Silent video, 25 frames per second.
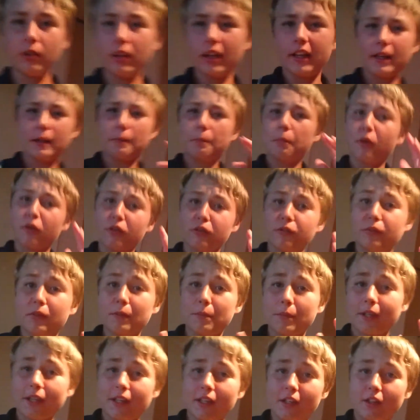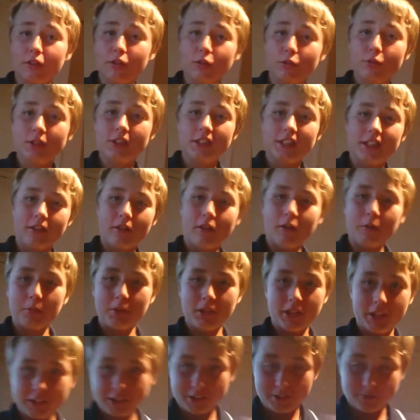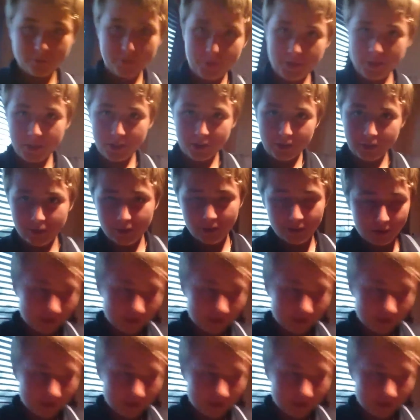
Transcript: like bottle flipping in a glue stick compilation video,